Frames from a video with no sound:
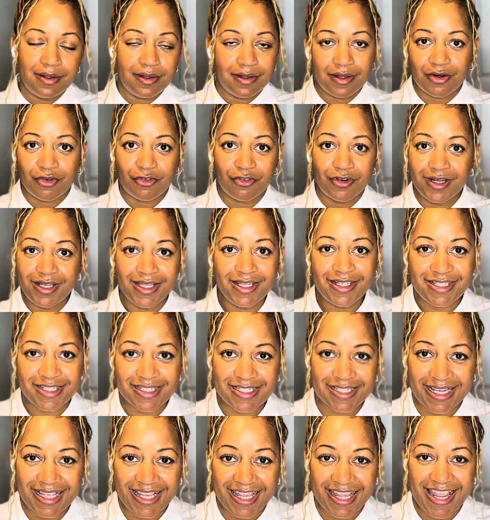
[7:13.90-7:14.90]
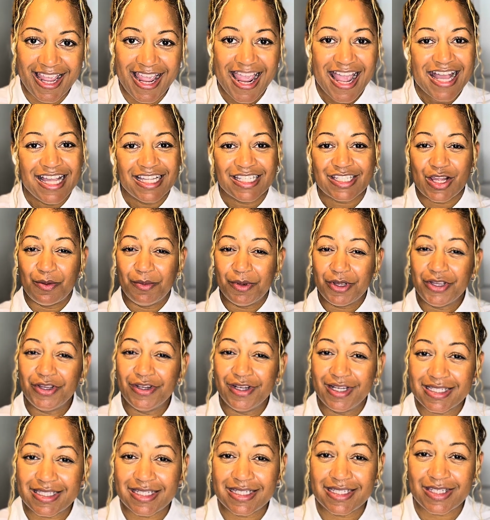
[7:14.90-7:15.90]
religiously. Some of you
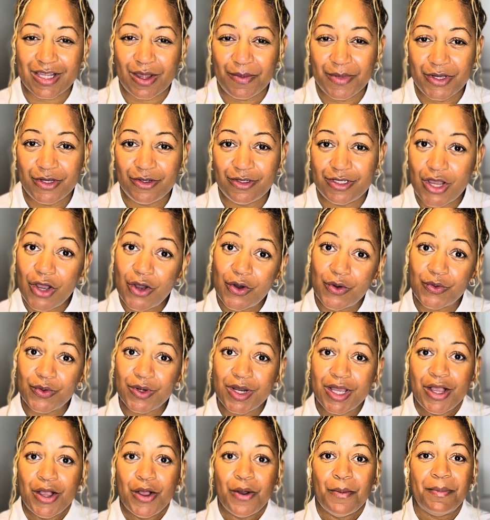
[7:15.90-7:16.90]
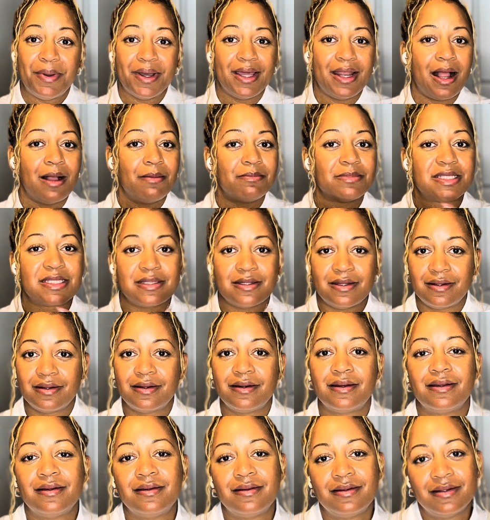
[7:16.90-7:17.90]
listen, some of you don't, but I'm still
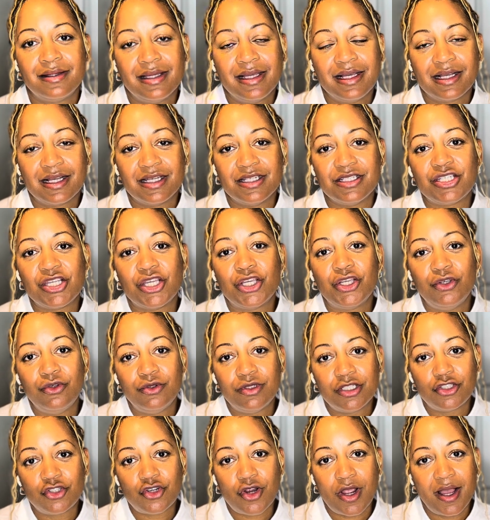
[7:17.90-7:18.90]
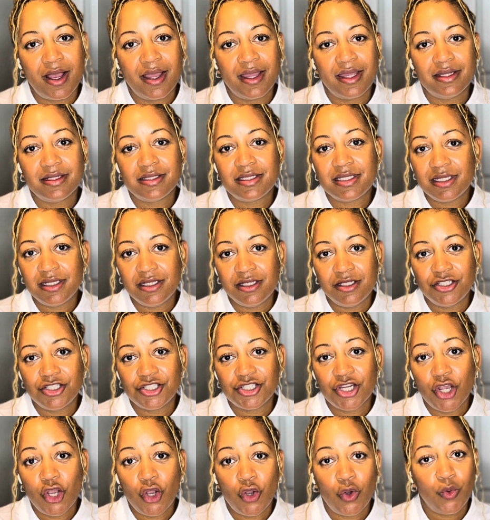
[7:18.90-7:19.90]
gonna continue to try and teach
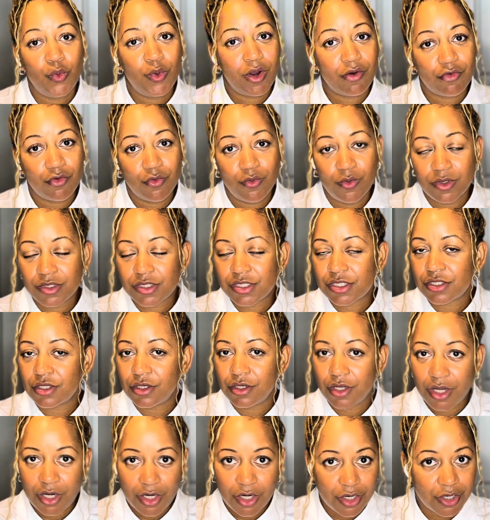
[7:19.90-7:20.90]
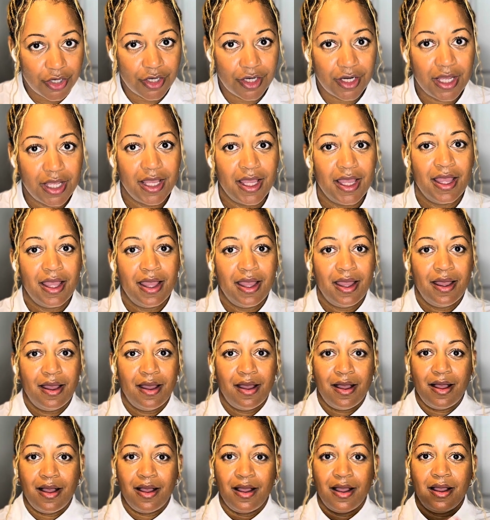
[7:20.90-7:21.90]
whoever wants to learn.
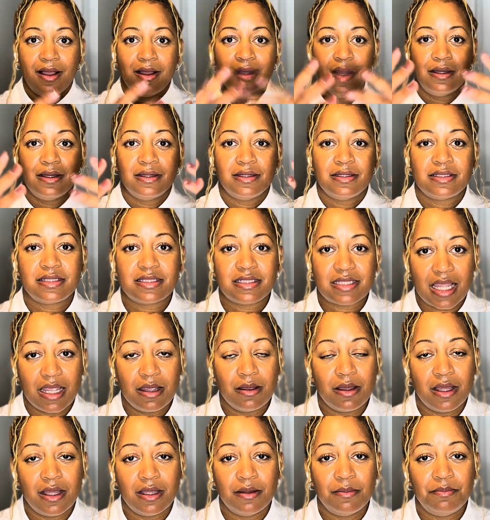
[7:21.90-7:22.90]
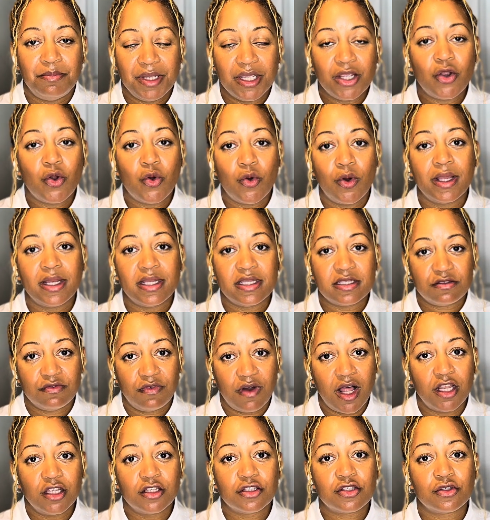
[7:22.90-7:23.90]
Bitcoin is
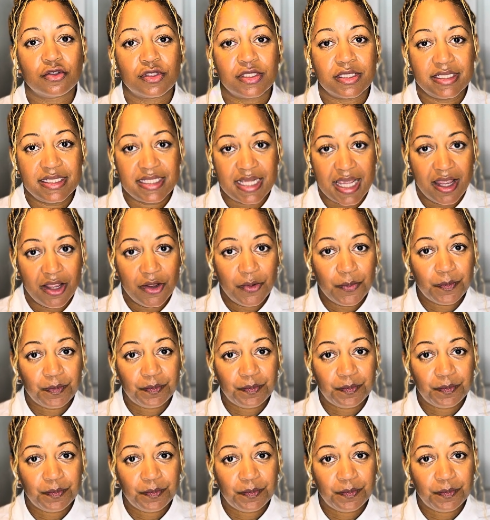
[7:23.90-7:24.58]
volatile today,